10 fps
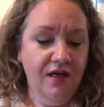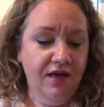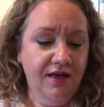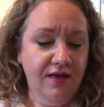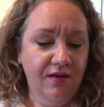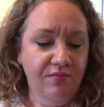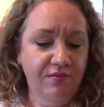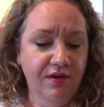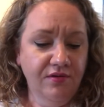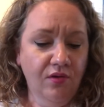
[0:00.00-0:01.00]

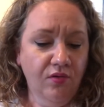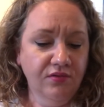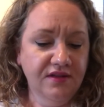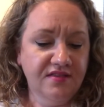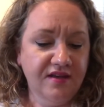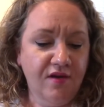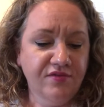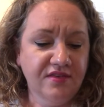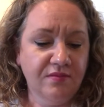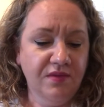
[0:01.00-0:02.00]
It not only serves
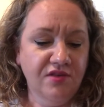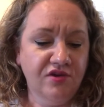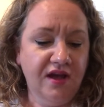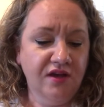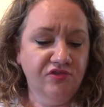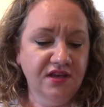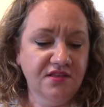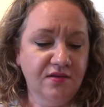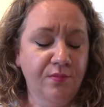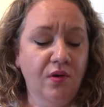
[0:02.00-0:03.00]
as a major
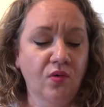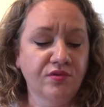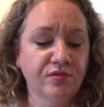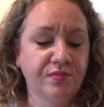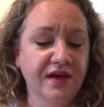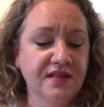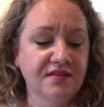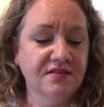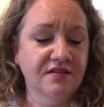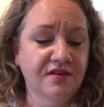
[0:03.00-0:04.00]
hydrator but also
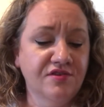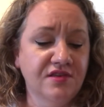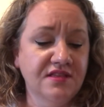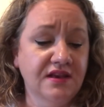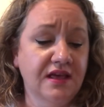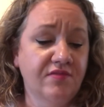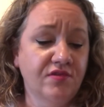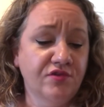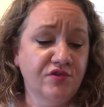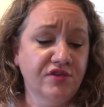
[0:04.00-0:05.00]
brightens, nourishes and
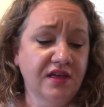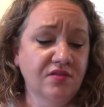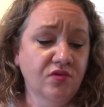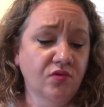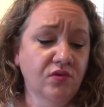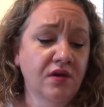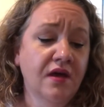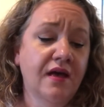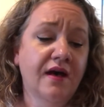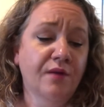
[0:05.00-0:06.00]
evens your skin tone.
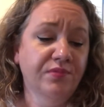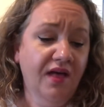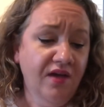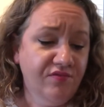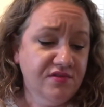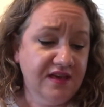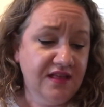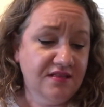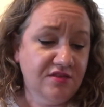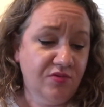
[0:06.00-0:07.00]
Apply for
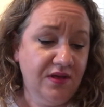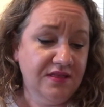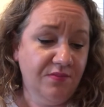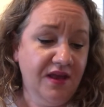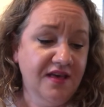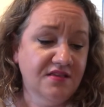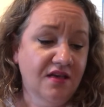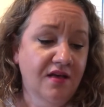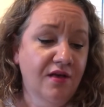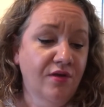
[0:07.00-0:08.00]
10 to 20 minutes,
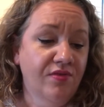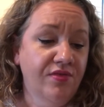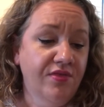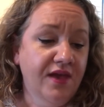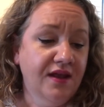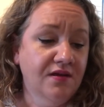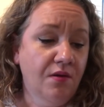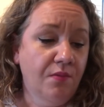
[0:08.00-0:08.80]
then